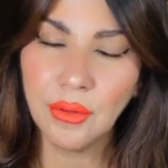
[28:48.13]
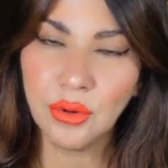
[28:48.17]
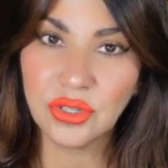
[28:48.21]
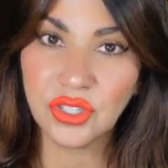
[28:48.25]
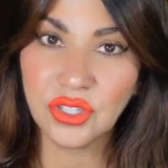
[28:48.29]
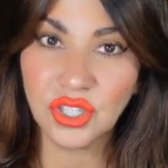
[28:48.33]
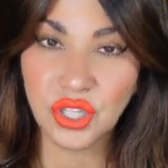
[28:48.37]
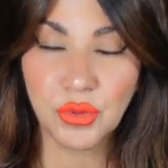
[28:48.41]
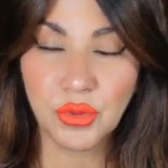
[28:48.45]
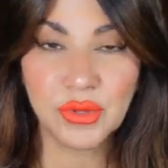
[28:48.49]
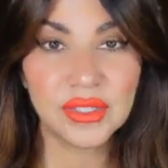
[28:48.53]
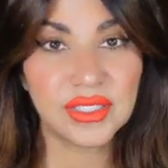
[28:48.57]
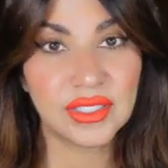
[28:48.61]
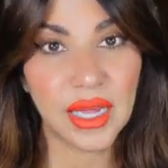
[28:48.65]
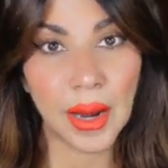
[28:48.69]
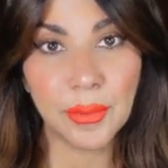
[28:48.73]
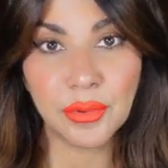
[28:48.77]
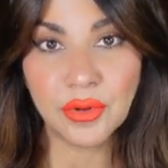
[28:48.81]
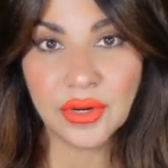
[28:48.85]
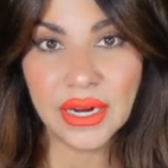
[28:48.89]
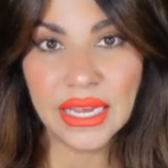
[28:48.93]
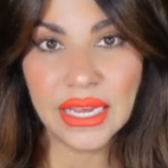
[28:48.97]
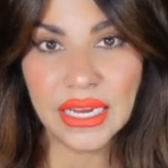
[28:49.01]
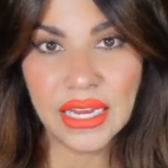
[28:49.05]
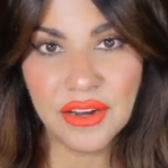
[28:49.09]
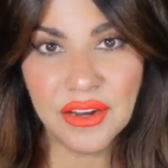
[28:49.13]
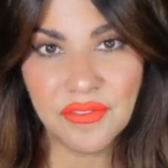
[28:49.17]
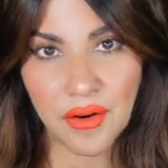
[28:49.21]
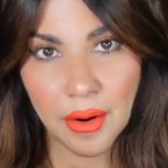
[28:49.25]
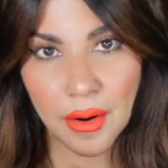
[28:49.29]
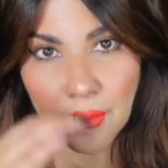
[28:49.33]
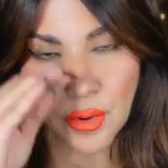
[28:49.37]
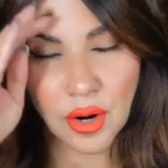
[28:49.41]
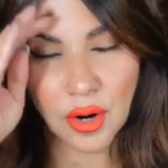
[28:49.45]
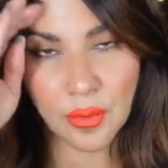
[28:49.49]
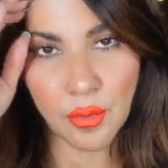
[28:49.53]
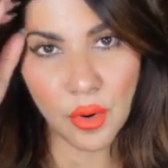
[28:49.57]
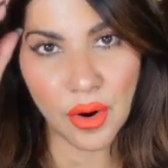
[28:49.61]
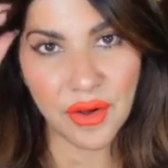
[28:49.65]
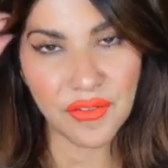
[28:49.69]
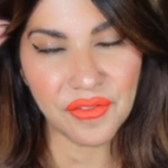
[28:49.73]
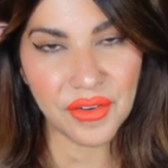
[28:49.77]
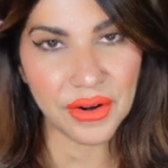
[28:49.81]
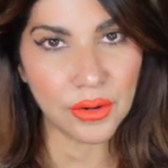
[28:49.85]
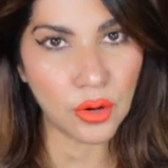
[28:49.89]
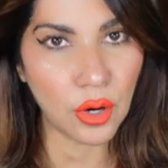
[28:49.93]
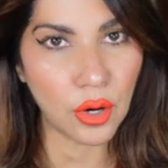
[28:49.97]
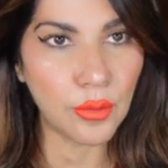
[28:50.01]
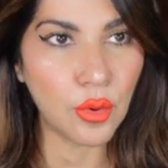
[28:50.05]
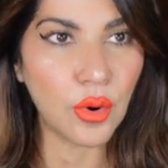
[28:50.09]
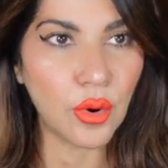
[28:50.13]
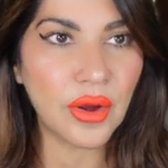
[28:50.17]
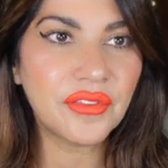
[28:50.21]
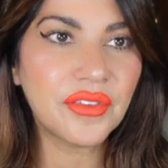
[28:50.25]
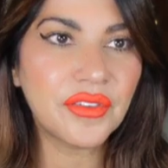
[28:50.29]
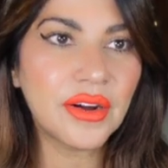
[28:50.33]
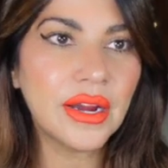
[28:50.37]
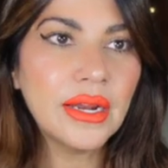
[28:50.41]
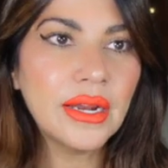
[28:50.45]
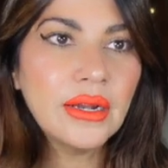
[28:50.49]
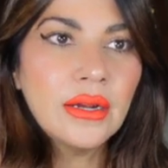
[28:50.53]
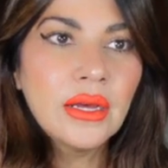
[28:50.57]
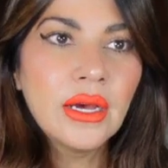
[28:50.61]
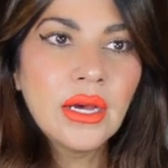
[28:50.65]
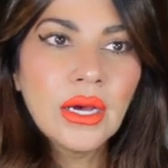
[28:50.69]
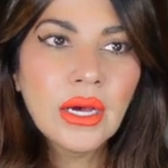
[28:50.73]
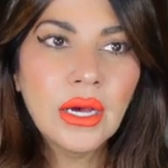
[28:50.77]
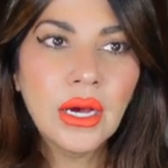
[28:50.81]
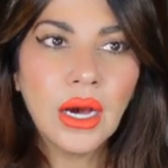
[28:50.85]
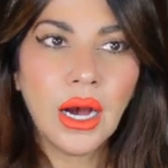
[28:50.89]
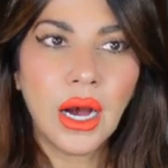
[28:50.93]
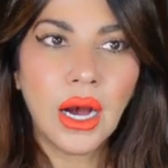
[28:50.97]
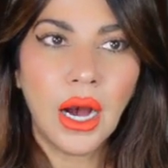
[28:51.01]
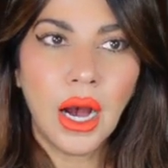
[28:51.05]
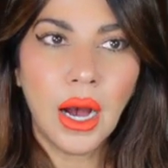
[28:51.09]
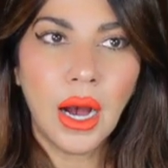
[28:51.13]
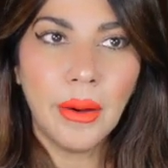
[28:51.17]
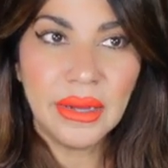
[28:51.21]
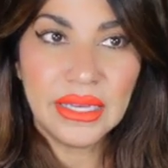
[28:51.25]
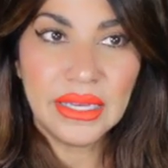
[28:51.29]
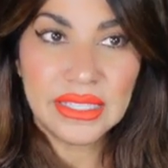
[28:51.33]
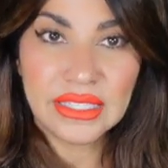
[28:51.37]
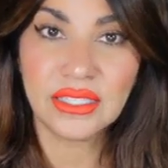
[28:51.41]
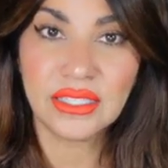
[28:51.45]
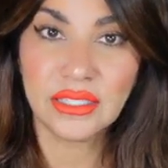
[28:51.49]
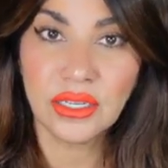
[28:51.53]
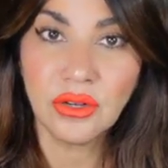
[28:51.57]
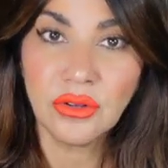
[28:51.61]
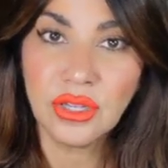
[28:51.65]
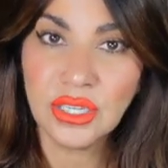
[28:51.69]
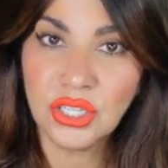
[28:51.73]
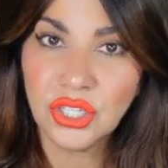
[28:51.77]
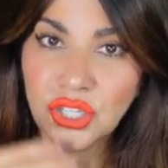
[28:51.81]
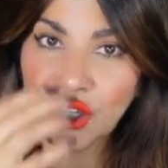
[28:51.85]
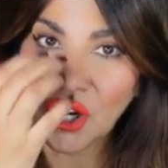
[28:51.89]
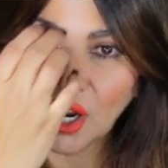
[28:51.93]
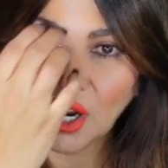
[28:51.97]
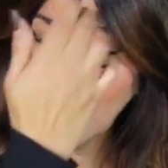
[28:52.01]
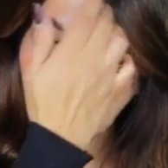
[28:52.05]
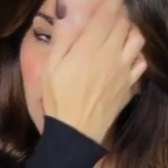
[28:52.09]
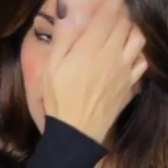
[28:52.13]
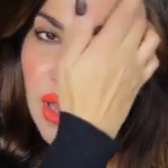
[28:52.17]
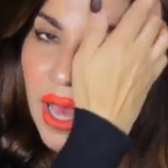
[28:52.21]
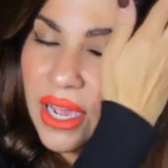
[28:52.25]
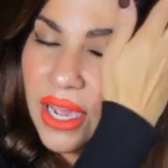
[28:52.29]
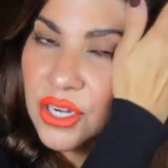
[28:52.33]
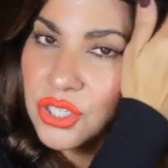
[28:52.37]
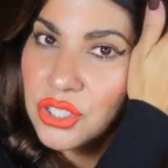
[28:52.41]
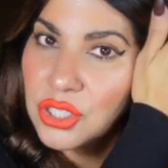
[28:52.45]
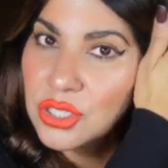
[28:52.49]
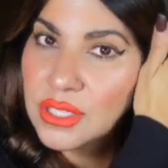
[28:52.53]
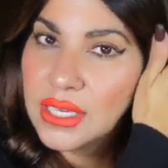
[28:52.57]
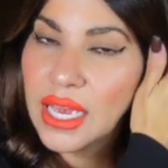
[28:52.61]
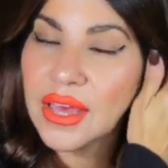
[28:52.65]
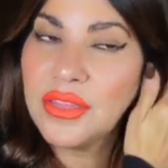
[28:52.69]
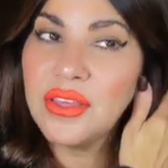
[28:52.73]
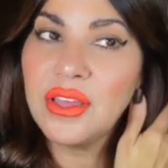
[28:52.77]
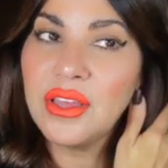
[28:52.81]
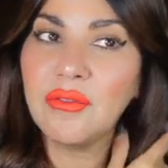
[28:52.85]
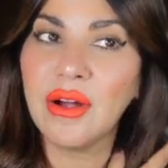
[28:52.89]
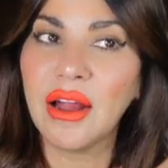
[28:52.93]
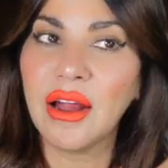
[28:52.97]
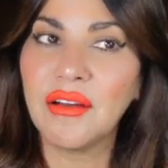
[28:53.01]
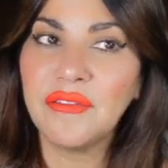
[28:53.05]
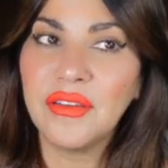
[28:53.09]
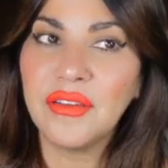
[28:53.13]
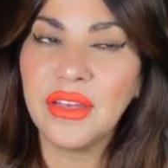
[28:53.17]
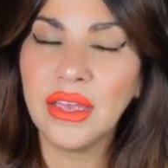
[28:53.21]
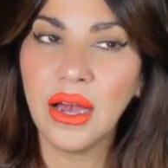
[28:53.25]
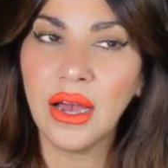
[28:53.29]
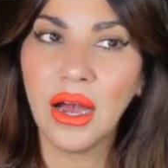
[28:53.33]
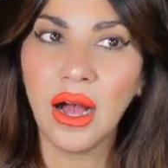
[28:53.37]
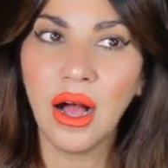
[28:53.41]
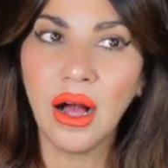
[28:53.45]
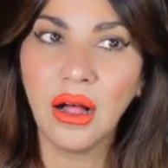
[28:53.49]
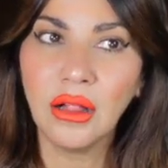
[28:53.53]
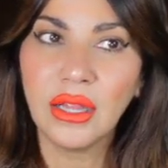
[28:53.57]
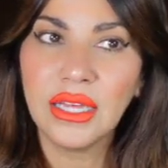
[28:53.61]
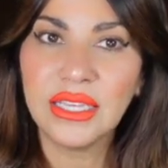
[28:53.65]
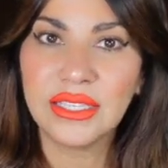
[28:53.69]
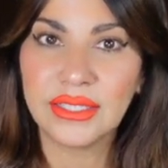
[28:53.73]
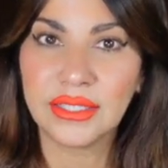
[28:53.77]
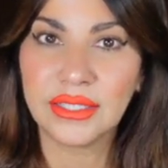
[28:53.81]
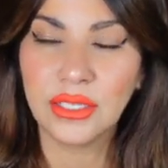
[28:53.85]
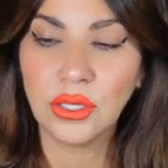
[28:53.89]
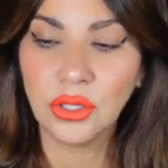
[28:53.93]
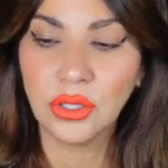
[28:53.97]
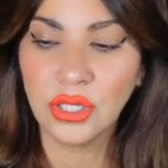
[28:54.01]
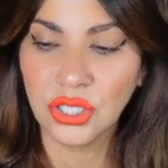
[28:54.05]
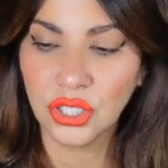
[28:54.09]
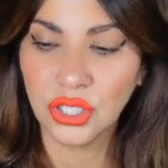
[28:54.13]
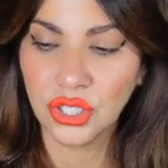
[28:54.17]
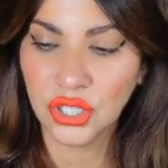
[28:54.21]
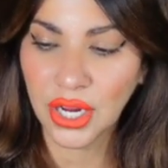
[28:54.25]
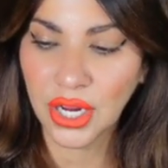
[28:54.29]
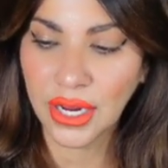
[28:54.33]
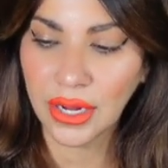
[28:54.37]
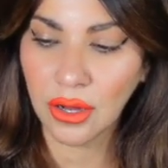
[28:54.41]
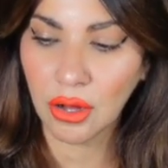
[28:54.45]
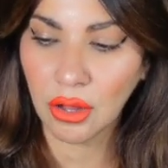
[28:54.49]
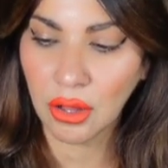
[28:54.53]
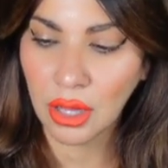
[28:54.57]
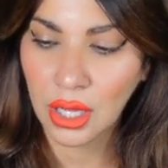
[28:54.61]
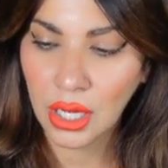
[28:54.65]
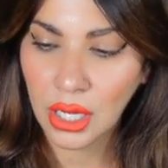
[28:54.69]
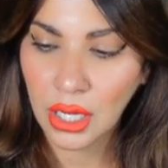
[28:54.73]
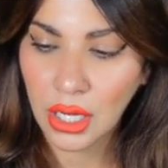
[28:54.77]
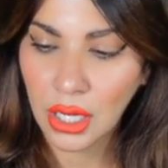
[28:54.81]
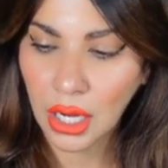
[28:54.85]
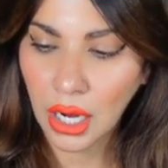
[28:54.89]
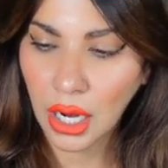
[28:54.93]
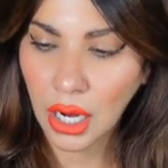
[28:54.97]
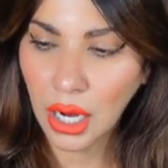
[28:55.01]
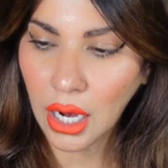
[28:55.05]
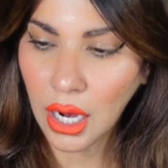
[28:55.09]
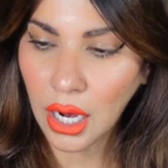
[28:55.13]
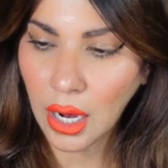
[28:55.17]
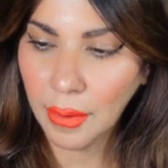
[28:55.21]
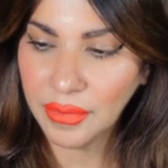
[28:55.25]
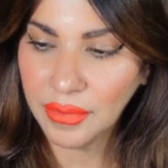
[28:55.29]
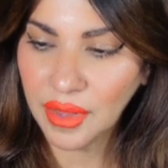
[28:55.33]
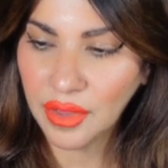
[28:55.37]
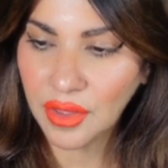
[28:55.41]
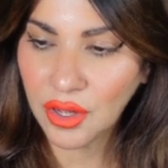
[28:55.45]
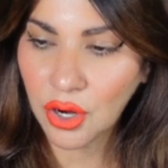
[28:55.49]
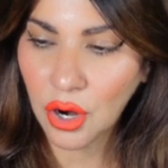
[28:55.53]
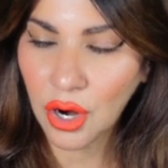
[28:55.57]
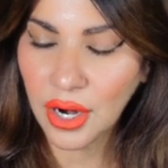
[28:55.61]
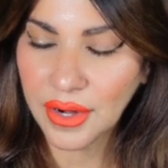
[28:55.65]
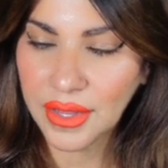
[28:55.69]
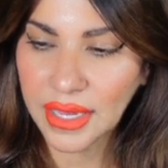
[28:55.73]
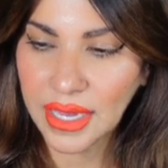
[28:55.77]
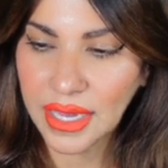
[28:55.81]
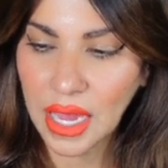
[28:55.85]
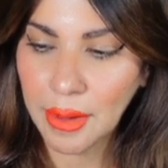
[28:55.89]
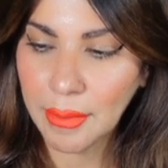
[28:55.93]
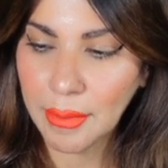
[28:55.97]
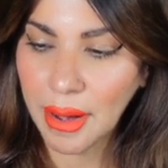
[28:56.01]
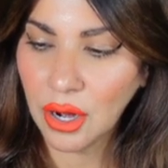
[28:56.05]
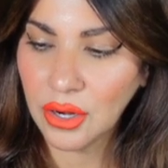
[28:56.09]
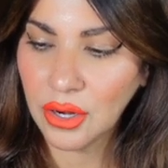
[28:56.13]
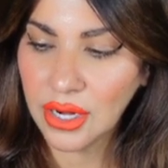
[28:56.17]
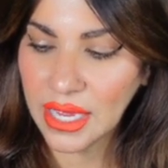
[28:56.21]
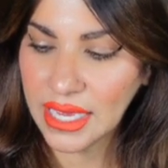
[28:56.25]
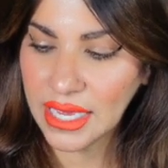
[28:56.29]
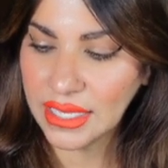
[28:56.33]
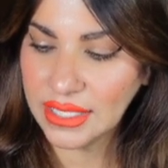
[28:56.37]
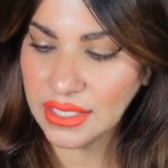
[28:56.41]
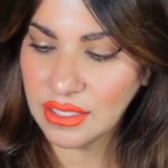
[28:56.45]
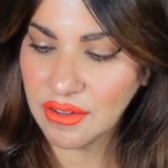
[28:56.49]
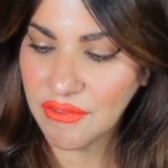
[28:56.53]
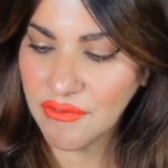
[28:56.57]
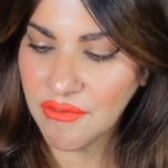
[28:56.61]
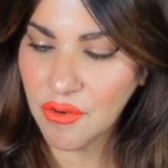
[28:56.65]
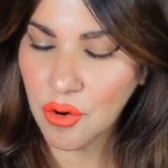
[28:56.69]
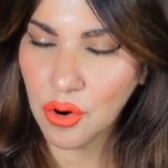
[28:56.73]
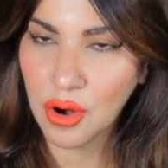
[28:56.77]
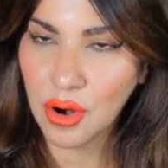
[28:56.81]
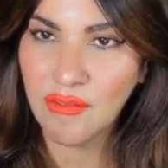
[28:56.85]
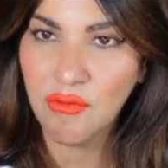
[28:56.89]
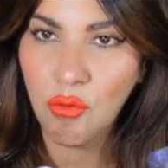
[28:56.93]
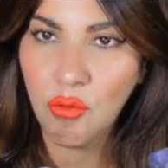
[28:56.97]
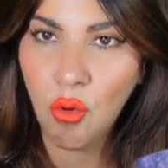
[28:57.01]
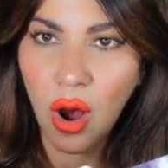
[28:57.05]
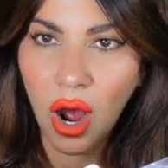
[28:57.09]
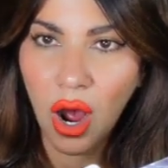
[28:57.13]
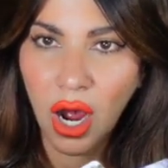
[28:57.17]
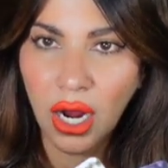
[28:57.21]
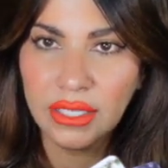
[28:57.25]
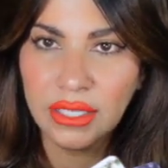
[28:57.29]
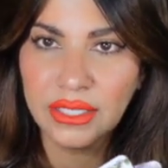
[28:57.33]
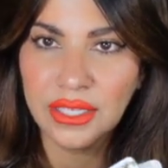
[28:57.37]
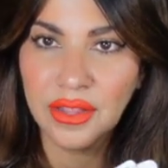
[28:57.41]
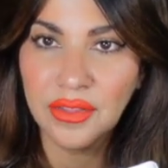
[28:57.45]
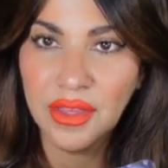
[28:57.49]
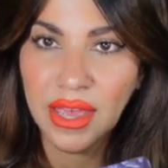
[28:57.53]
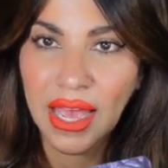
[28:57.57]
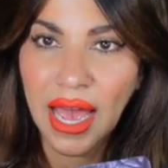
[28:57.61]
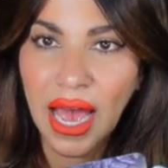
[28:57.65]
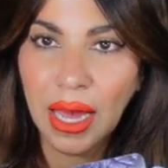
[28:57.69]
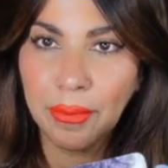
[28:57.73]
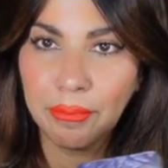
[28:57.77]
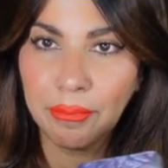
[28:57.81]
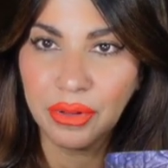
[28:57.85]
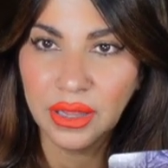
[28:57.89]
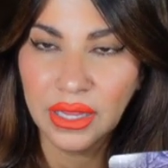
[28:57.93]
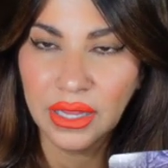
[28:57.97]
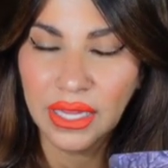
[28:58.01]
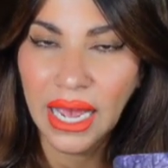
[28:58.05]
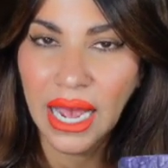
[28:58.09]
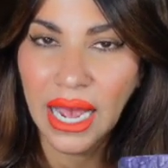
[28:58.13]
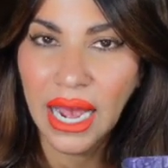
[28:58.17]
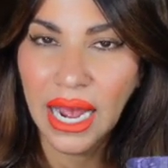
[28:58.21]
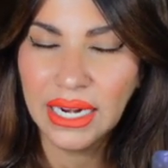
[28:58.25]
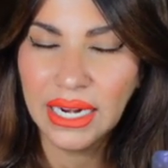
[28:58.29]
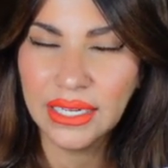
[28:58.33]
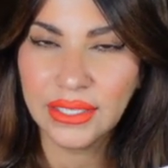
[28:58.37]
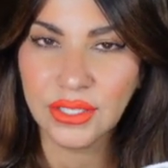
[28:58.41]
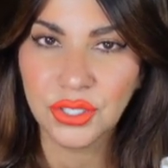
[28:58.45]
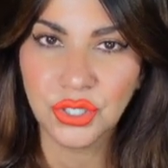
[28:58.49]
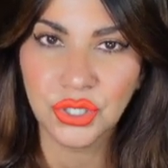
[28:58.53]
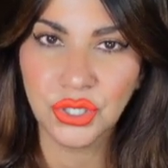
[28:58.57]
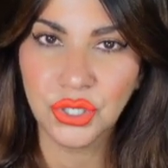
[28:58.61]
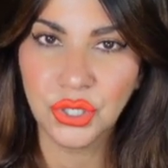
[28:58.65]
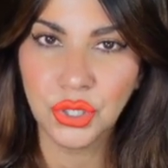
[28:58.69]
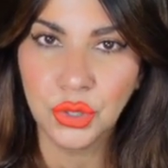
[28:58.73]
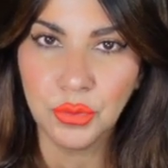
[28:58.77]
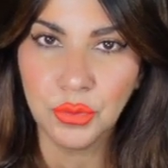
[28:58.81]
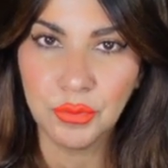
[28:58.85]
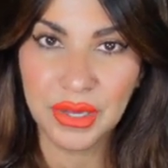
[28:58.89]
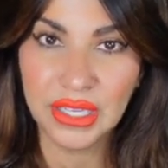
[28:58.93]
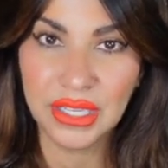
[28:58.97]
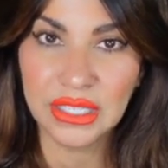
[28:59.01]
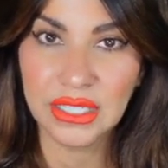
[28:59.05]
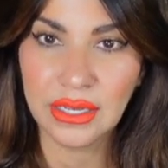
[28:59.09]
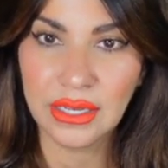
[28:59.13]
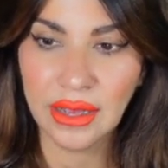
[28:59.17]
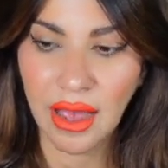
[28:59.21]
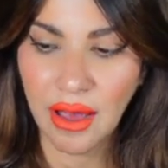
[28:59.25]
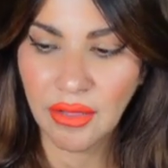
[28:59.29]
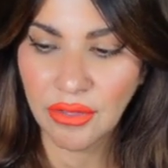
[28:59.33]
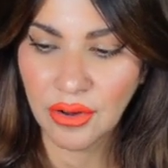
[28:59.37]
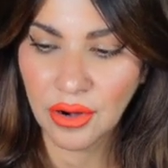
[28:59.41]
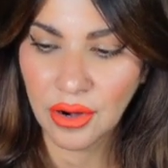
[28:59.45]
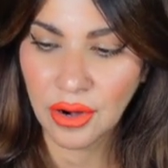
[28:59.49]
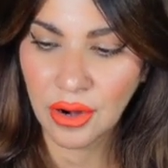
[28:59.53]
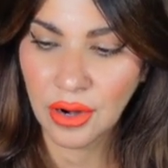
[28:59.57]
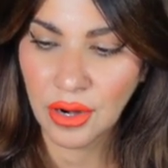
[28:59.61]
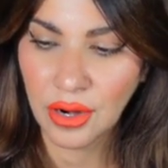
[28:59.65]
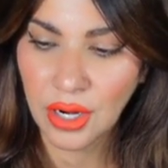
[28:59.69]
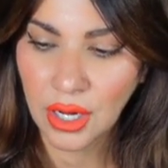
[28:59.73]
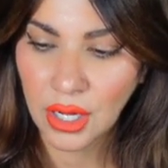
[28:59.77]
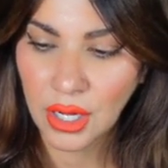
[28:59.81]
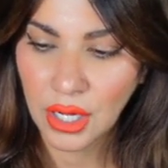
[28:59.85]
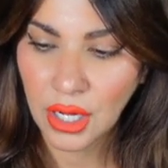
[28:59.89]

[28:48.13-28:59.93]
she was separated from her boyfriend. Her boyfriend is still in jail, actually. I think Raffaele is still in jail. The other card that came out is the 4 of Wands. They had plans to be together,